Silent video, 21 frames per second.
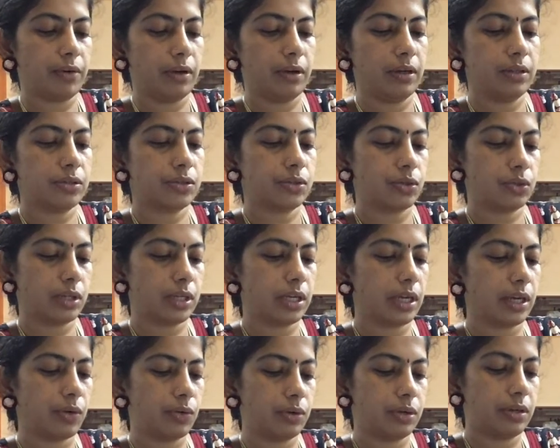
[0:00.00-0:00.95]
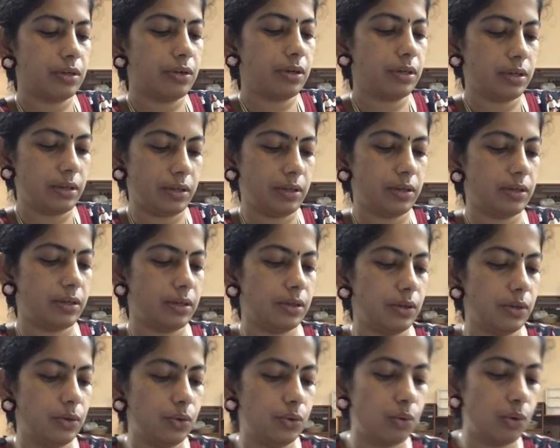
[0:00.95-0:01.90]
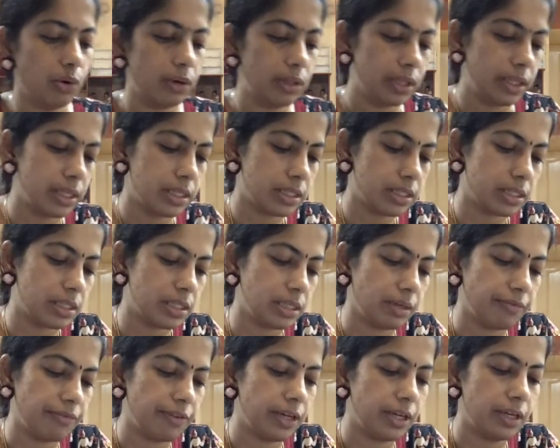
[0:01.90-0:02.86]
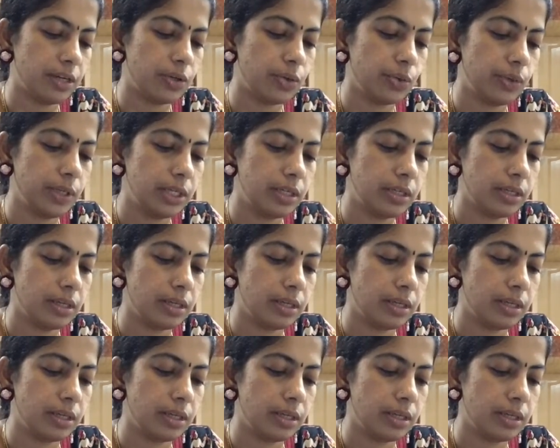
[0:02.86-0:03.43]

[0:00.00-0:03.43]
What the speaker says: so that I could do all these stuffing into it.